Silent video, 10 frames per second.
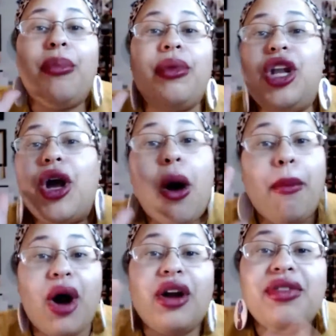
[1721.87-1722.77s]
you know a
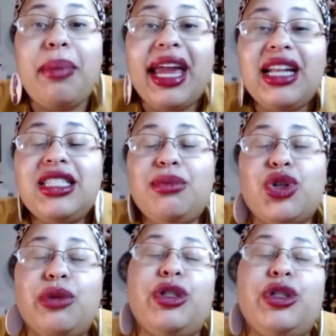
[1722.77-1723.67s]
part of the paid
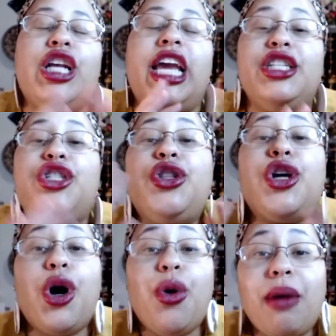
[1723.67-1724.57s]
subscription into the
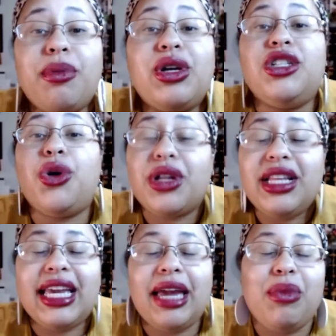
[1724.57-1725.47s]
co-op you can totally
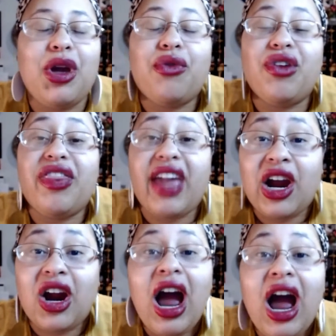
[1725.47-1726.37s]
get me over
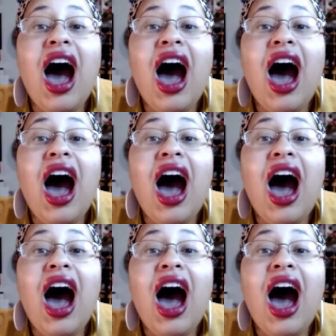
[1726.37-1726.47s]
there